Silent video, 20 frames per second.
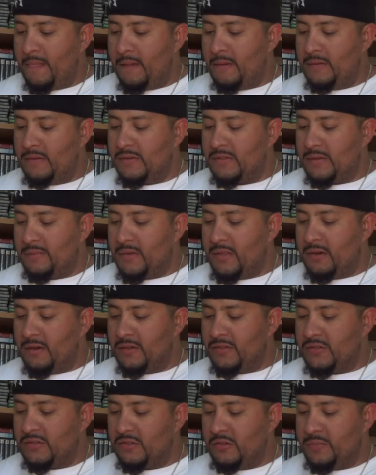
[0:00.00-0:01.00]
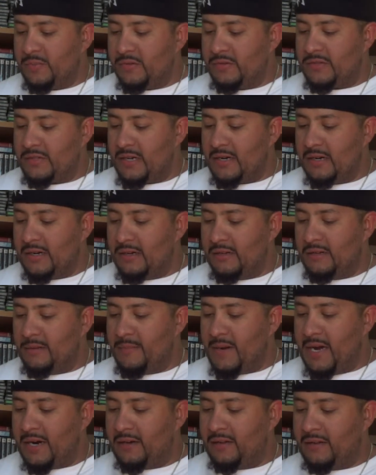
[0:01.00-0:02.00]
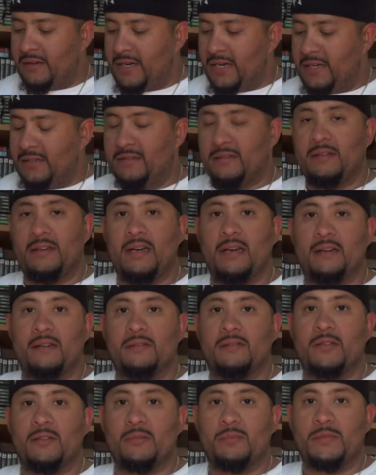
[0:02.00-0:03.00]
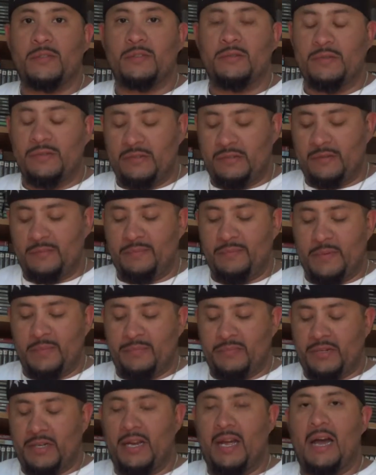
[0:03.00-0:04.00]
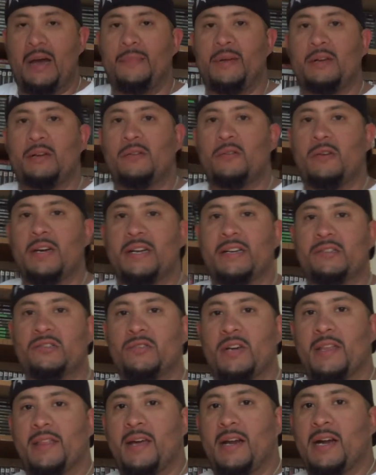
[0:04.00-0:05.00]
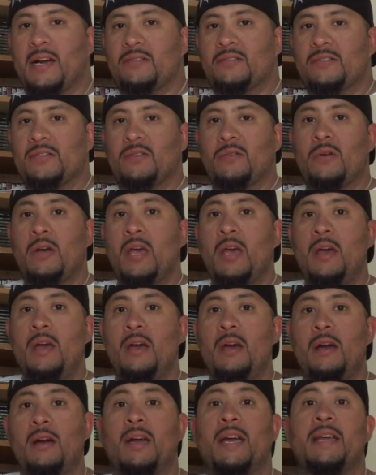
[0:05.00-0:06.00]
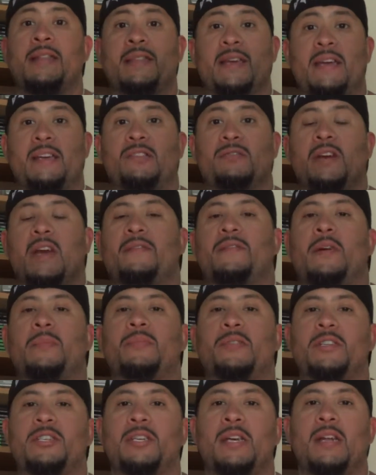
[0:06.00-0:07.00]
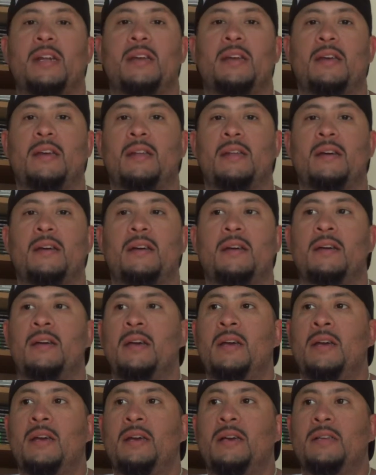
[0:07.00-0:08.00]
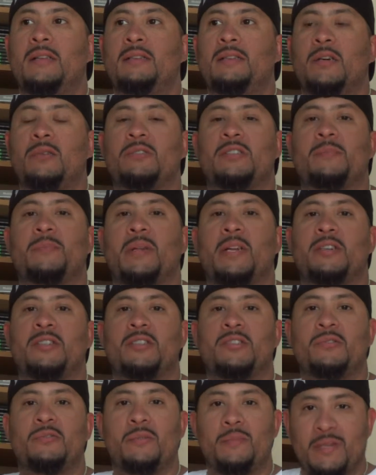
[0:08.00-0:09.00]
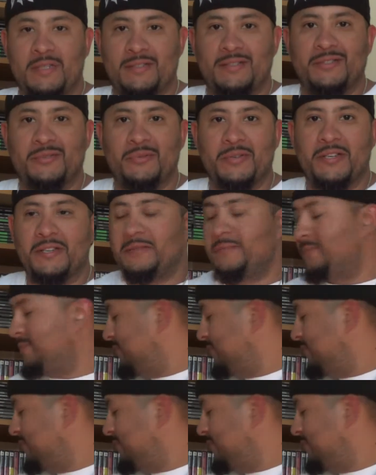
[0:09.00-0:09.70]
some of the supers on the back of the case look kind of dope too. So I'm pretty happy to go ahead and try that out. So again, thanks, Ralph. I appreciate it, and it's always a pleasure doing business with you.